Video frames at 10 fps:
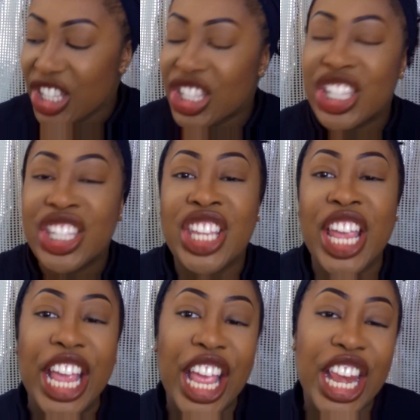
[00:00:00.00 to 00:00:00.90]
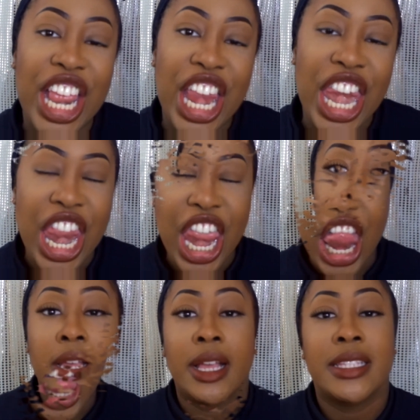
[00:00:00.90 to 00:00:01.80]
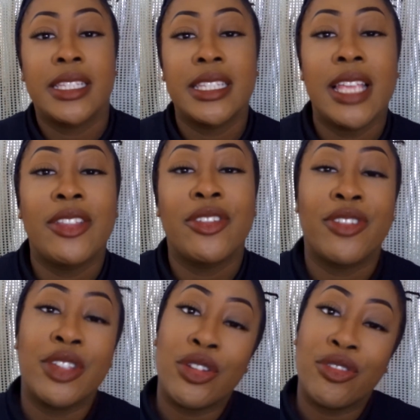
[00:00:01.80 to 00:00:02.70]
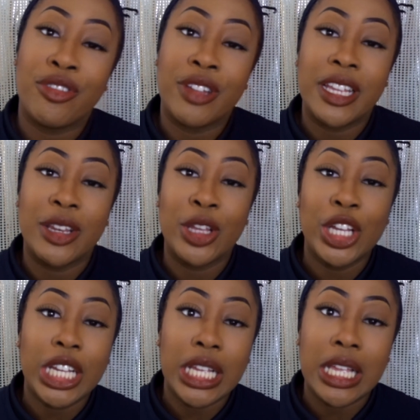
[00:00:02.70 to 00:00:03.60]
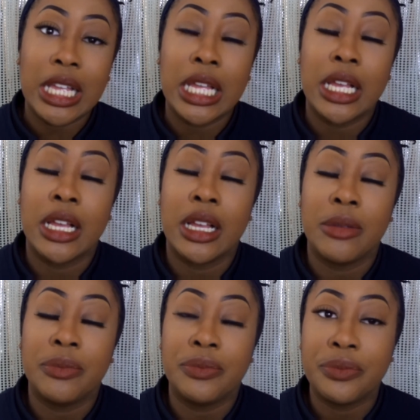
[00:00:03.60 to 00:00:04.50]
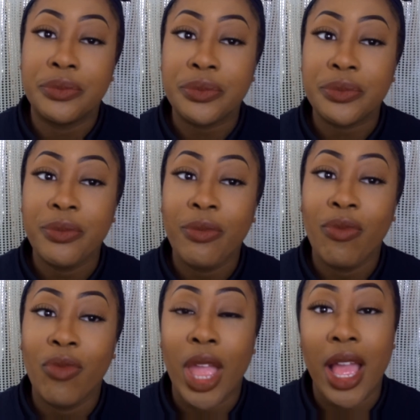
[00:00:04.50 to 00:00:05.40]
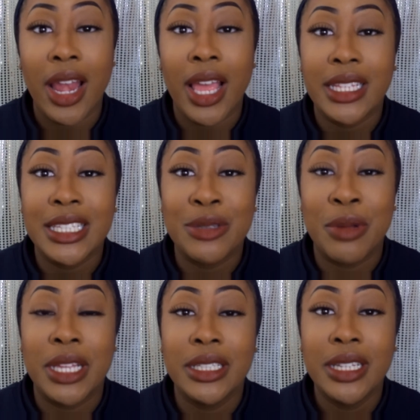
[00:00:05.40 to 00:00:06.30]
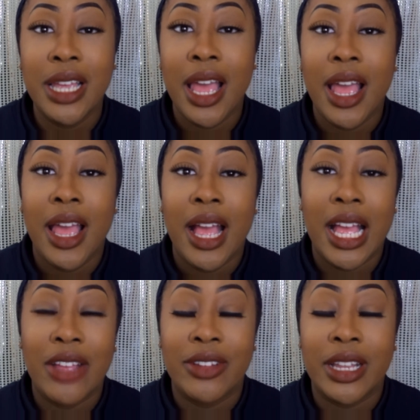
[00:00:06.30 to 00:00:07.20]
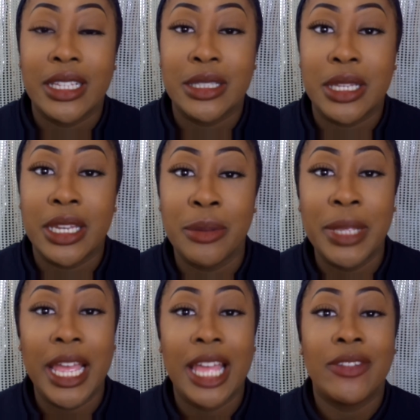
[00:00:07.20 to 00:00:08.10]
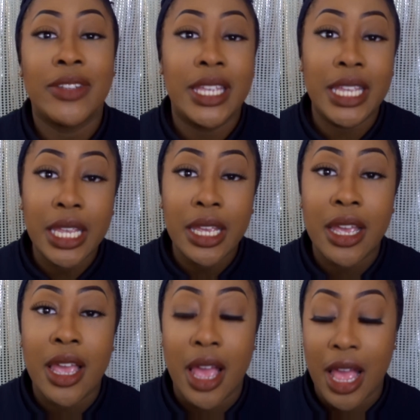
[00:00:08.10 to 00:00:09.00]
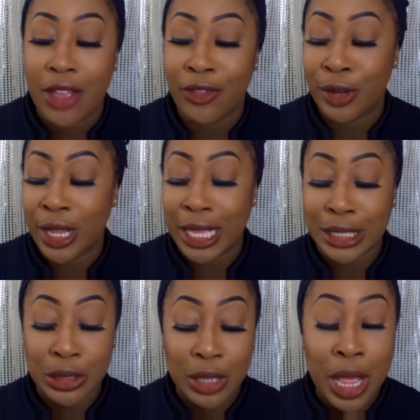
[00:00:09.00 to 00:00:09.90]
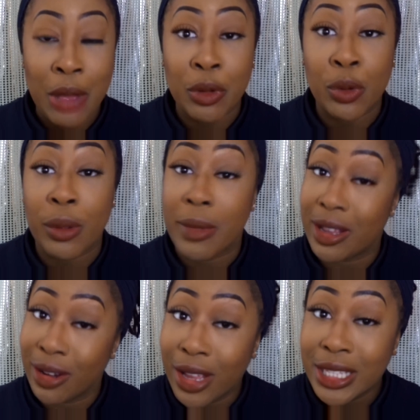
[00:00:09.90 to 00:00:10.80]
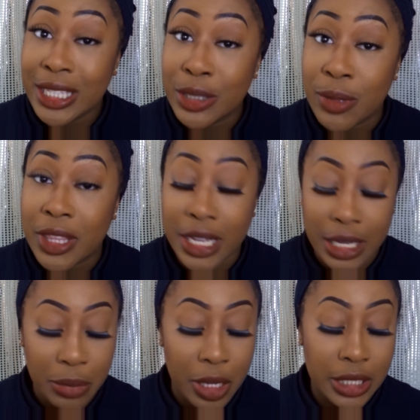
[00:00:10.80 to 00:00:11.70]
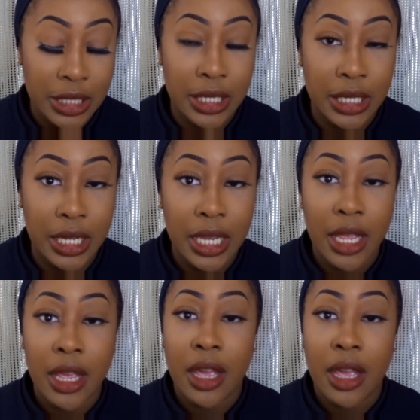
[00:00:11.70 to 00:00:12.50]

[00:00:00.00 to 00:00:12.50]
Sickening. Guys, this is how the 303 look. I like this one. I feel like it's a little bit heavy. I feel like I don't know how I'm gonna wear my glasses with it personally.